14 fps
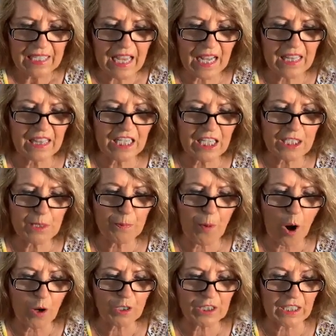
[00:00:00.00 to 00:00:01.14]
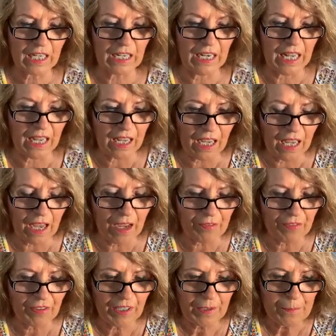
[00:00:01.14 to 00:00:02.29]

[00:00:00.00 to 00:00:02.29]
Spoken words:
can these bones live?